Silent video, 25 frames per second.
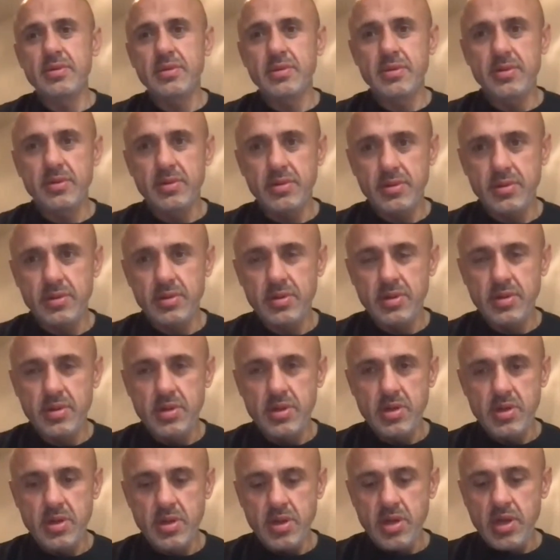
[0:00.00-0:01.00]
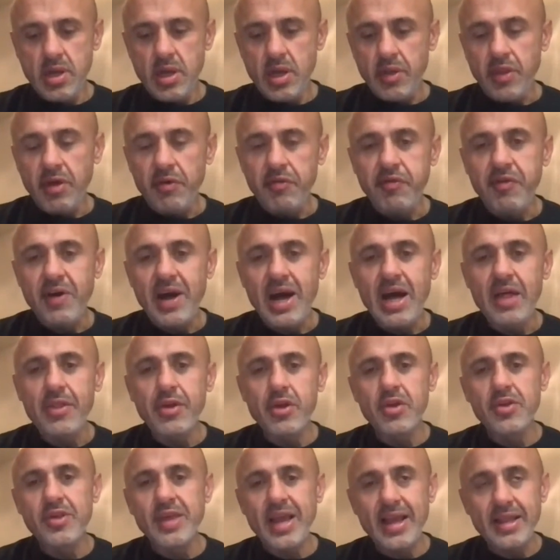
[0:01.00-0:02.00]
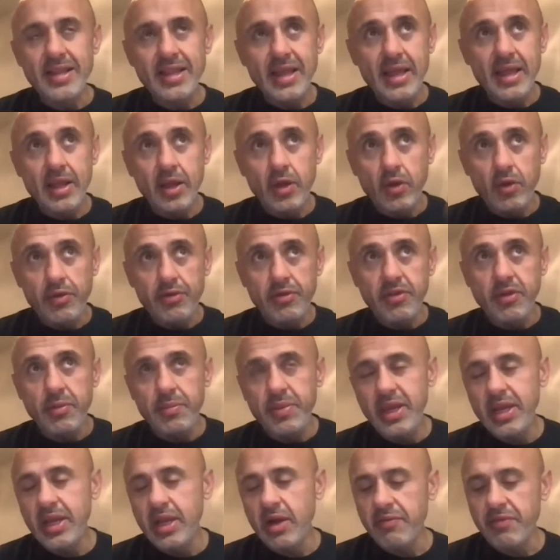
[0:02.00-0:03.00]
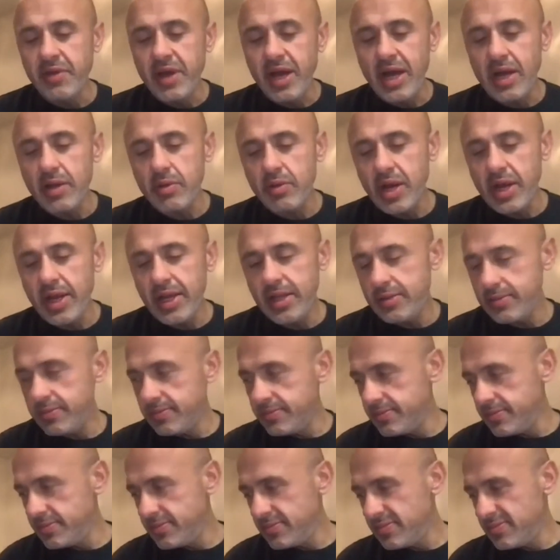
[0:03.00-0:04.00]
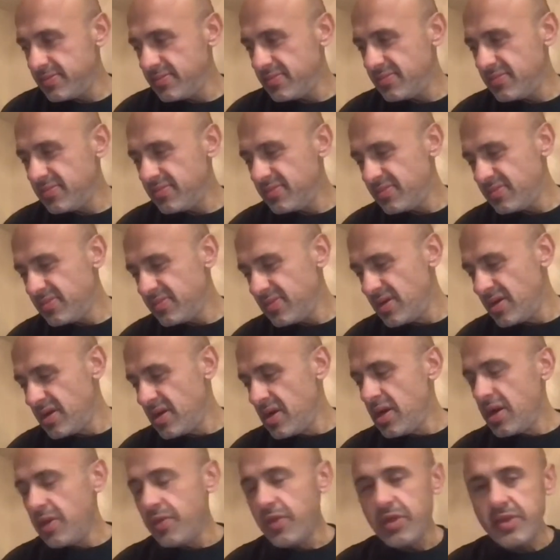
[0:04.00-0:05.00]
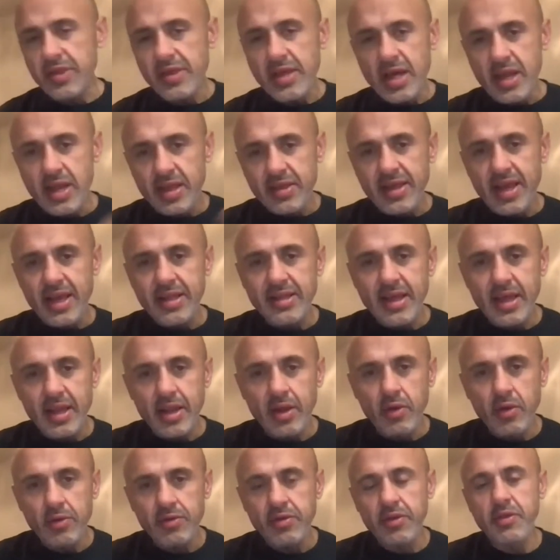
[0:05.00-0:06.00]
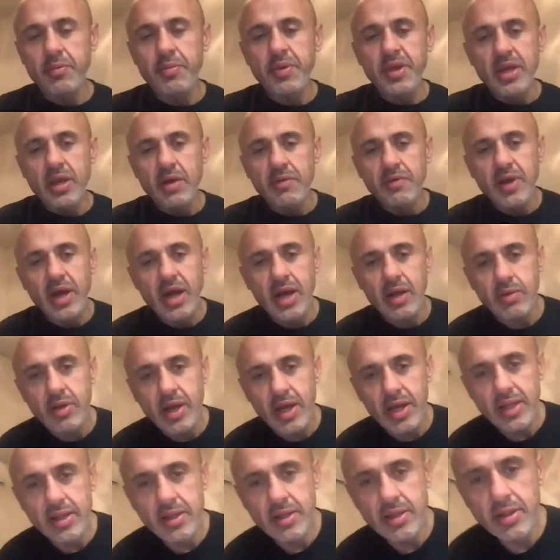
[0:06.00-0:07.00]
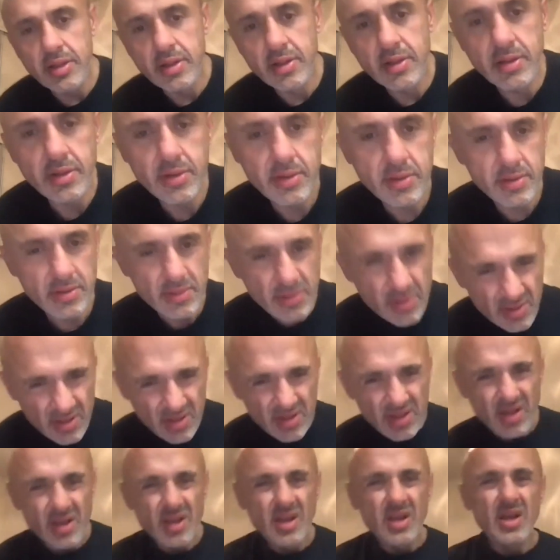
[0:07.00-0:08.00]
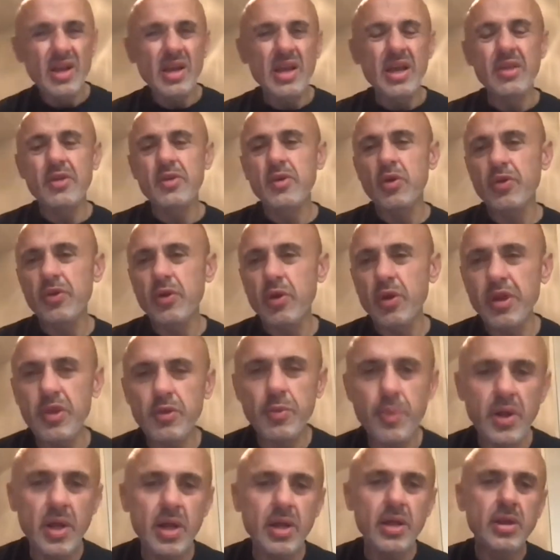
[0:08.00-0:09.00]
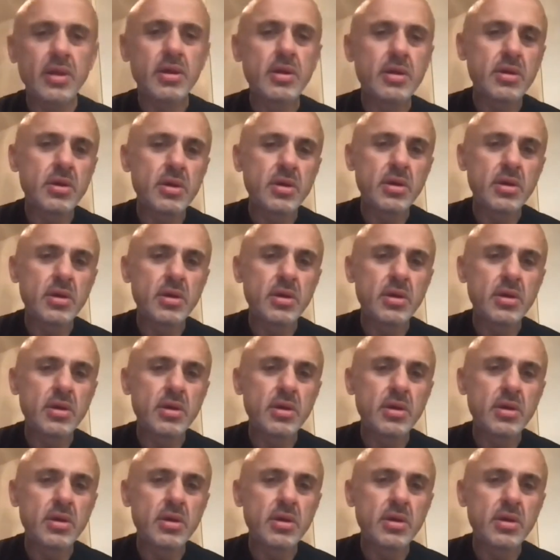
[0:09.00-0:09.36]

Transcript: That, repeat that question. The Father is identical to the being of God, right? Yes. The Son is identical to the being of God, right? Yes. And so is the Holy Spirit?